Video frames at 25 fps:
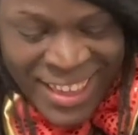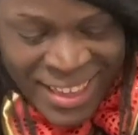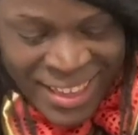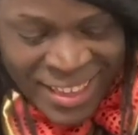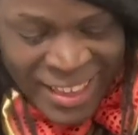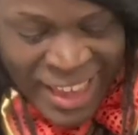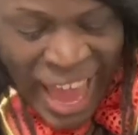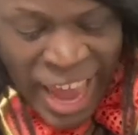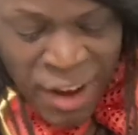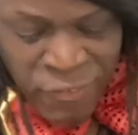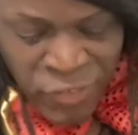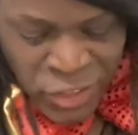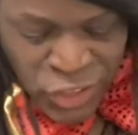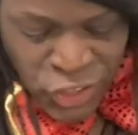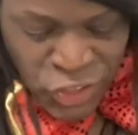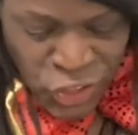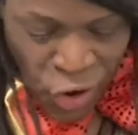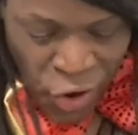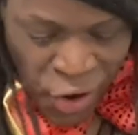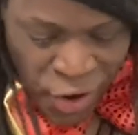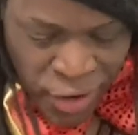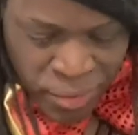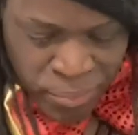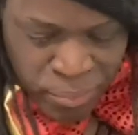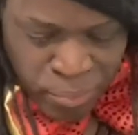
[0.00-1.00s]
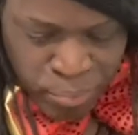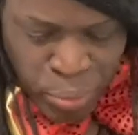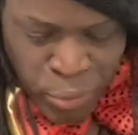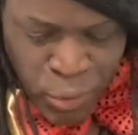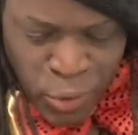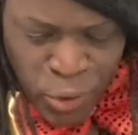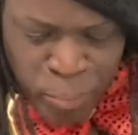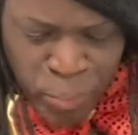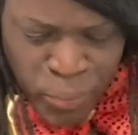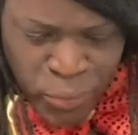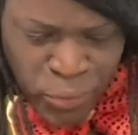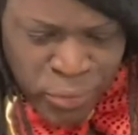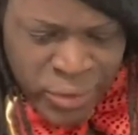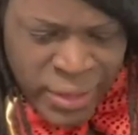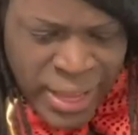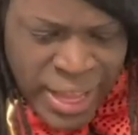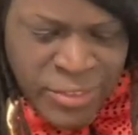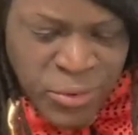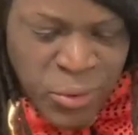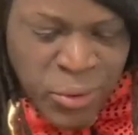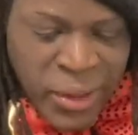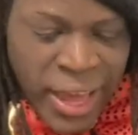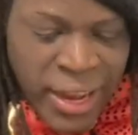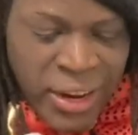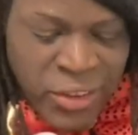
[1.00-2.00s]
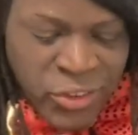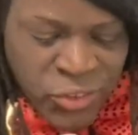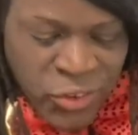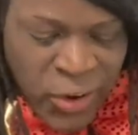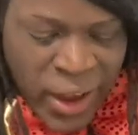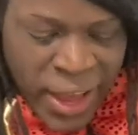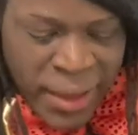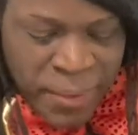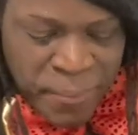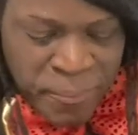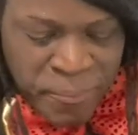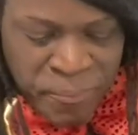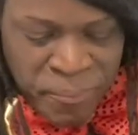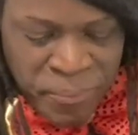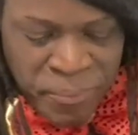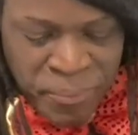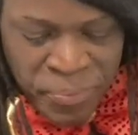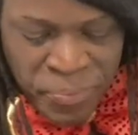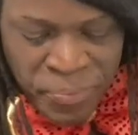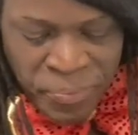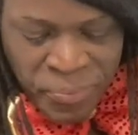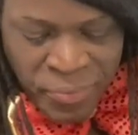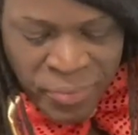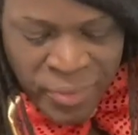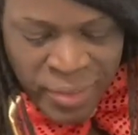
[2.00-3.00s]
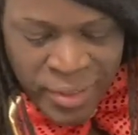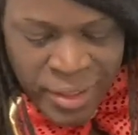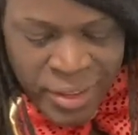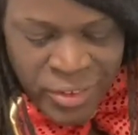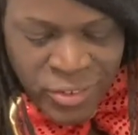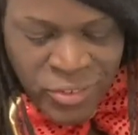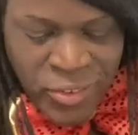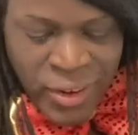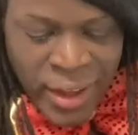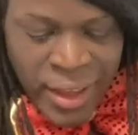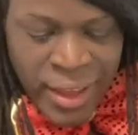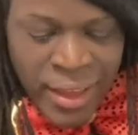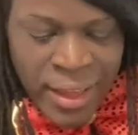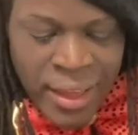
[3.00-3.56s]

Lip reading: Kind of a dark purple. That's okay, let's try it. Let's try.